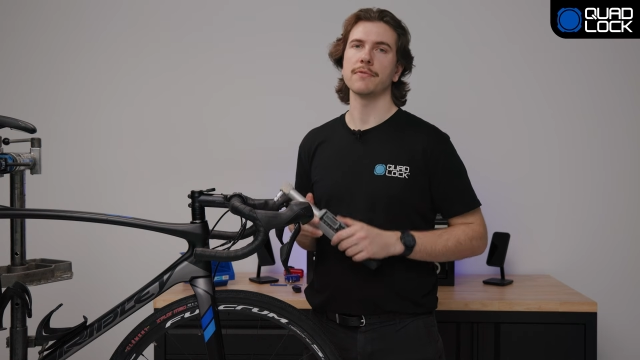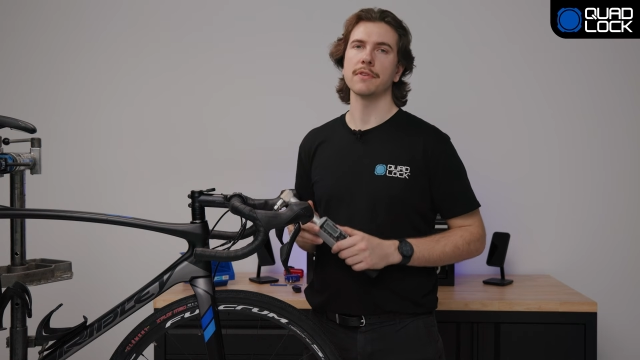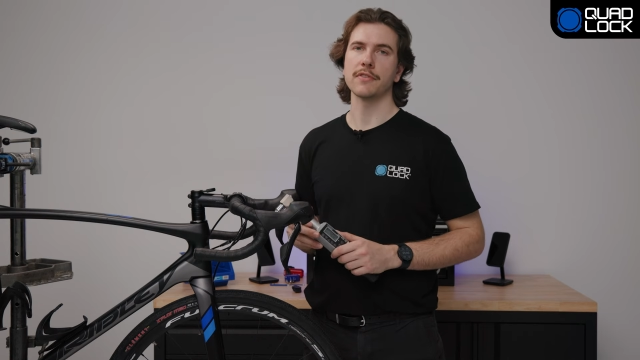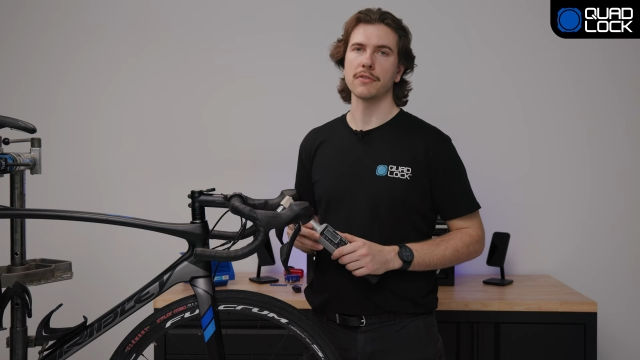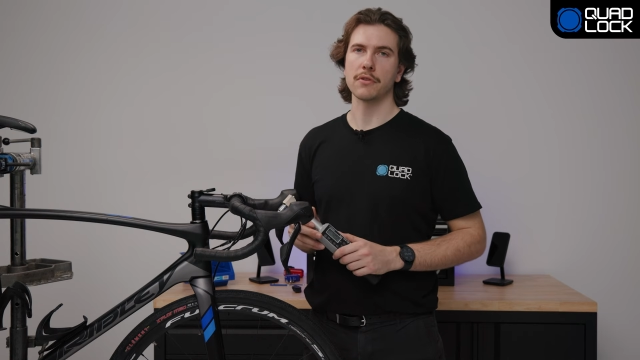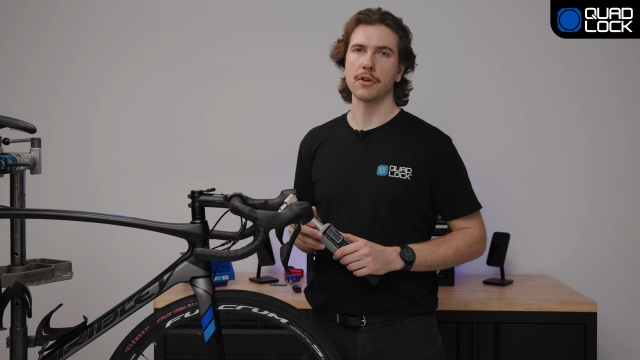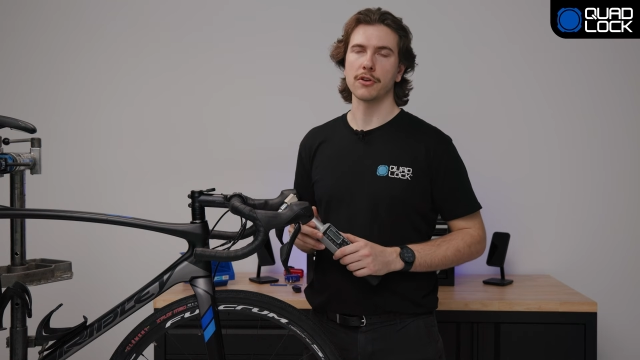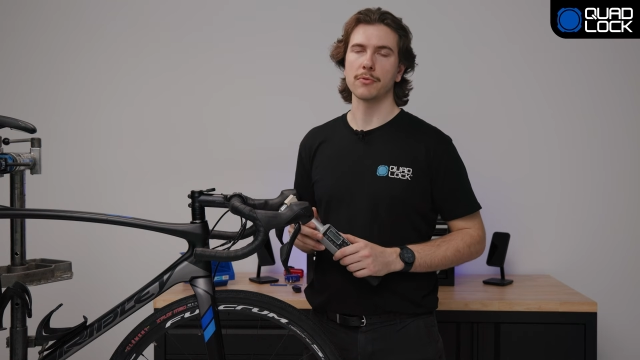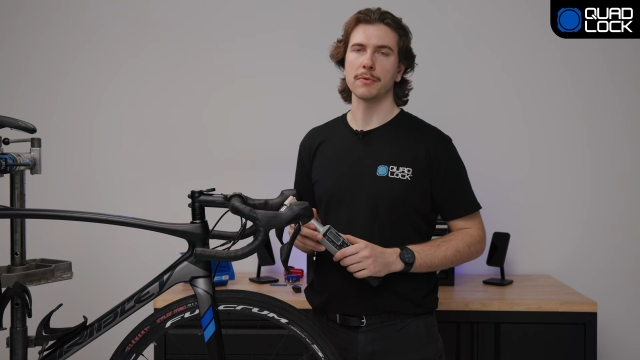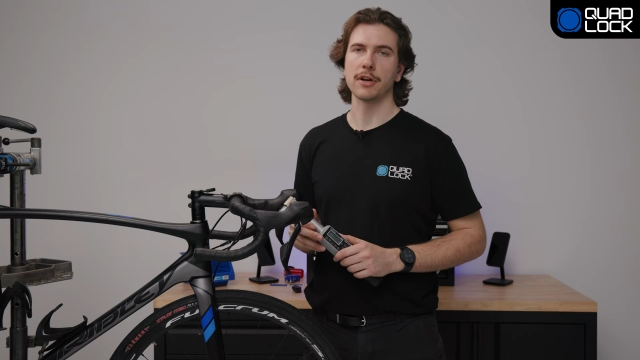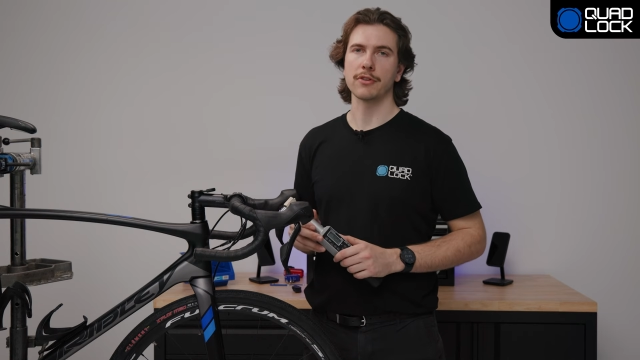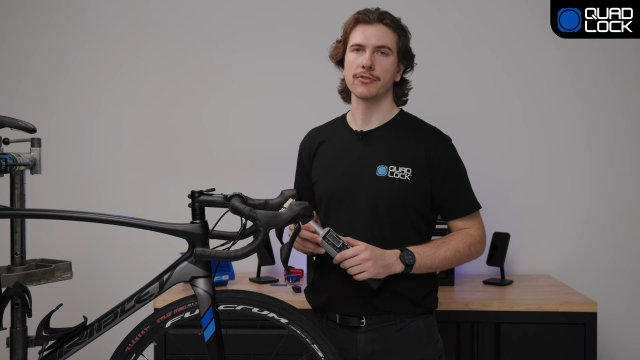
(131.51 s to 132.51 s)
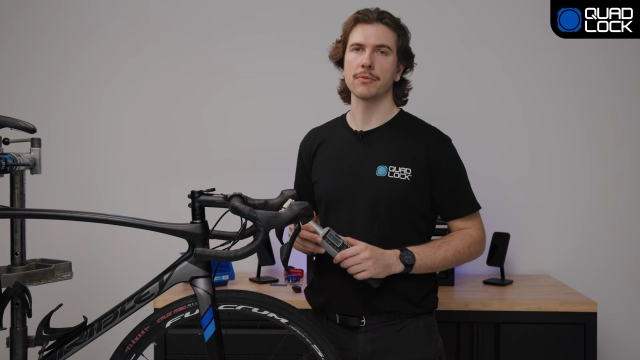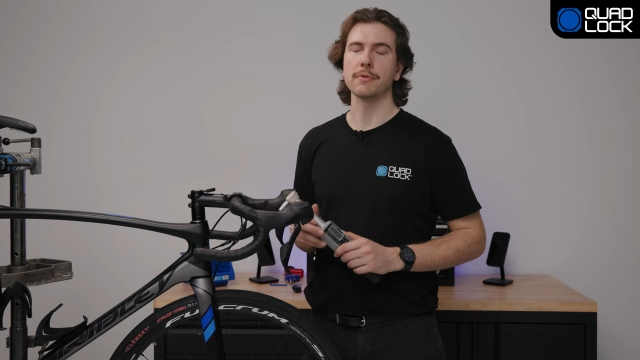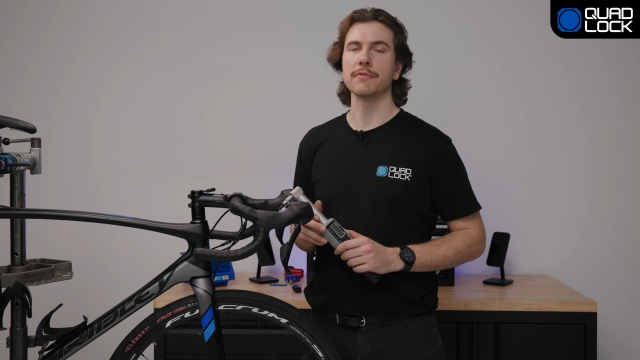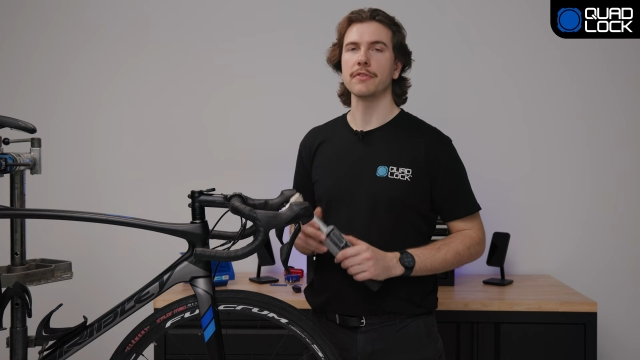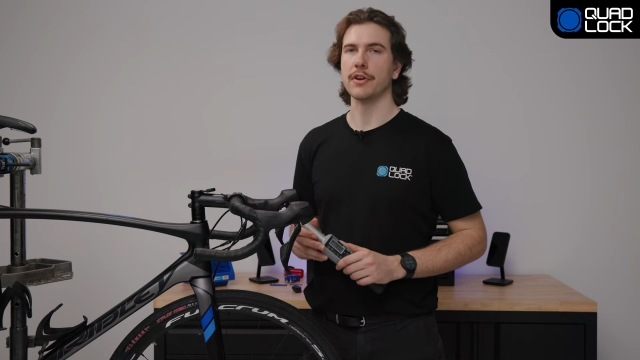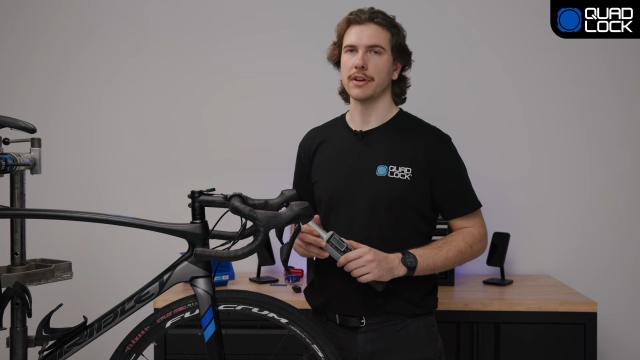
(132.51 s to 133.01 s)
visit your local bike shop if
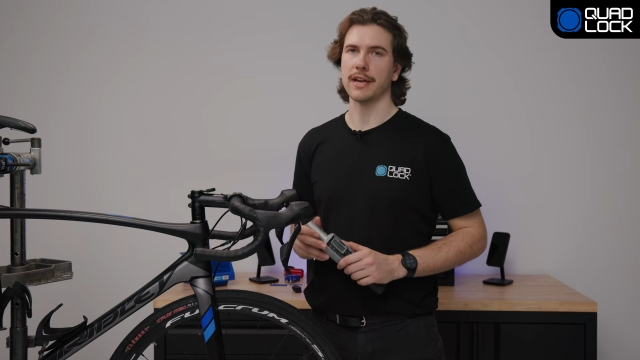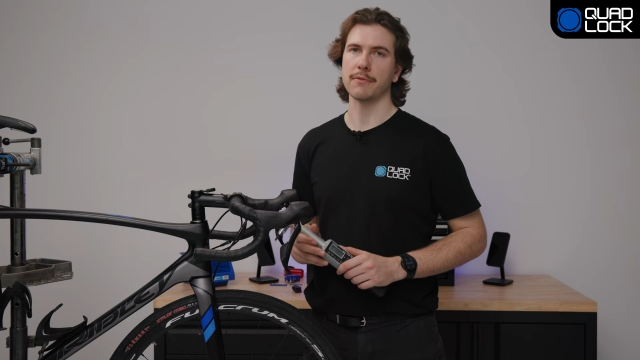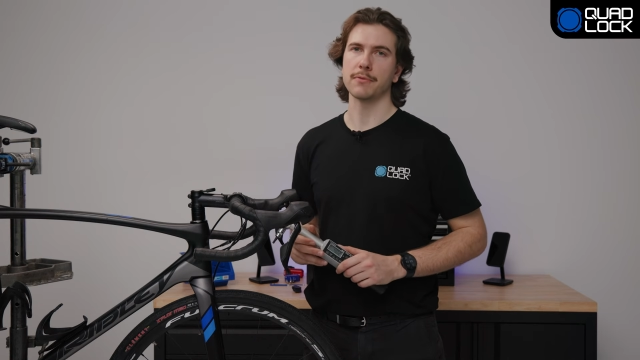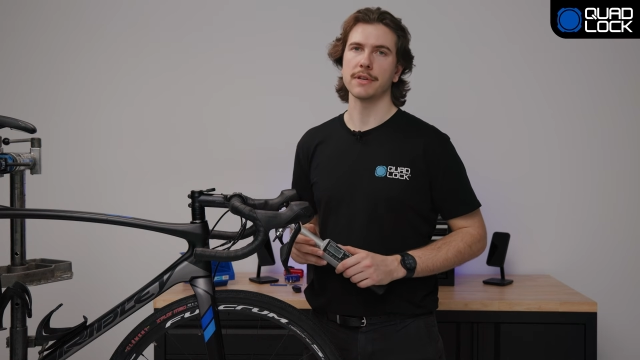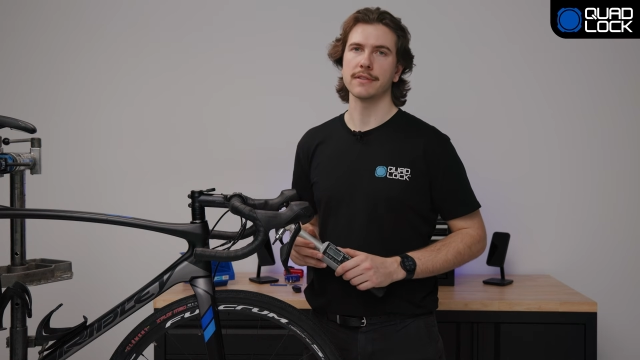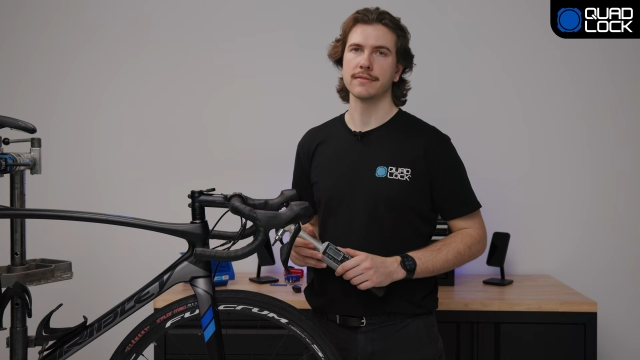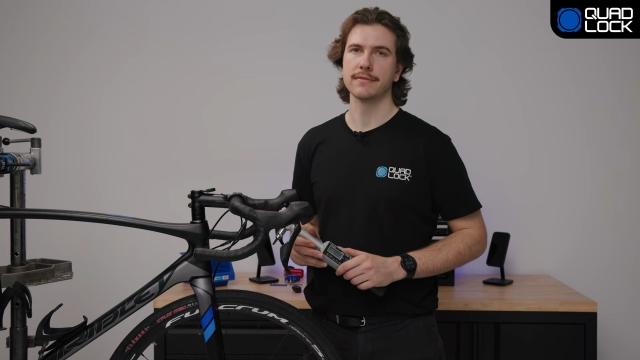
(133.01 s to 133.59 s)
you don't have one.